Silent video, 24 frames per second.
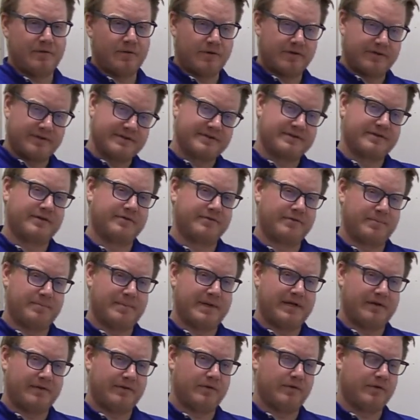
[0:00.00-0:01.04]
North is going to
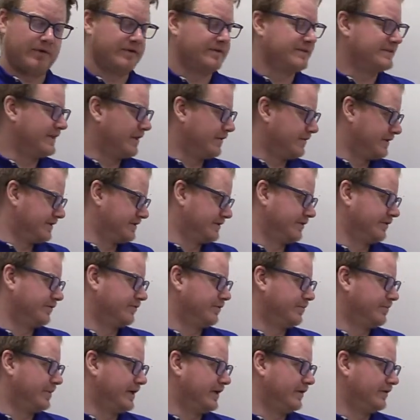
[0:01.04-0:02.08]
repel north, south is going
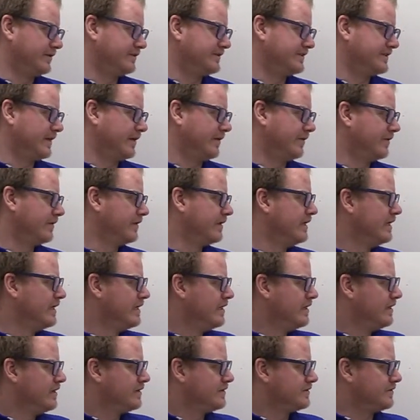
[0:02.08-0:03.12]
to repel south.
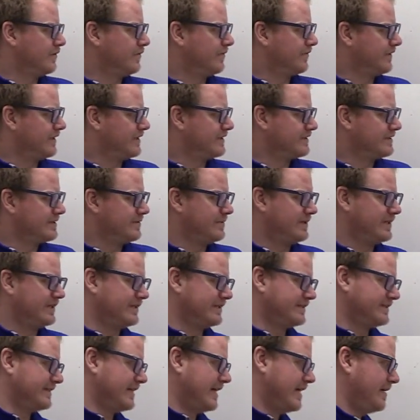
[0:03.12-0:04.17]
So for this to be
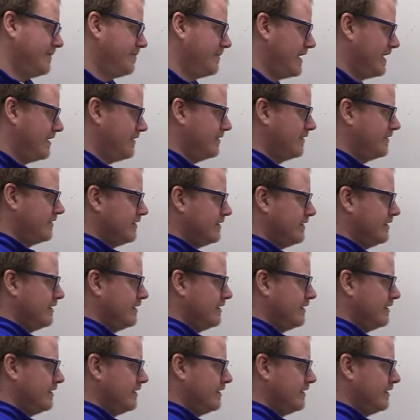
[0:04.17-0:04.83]
the same then,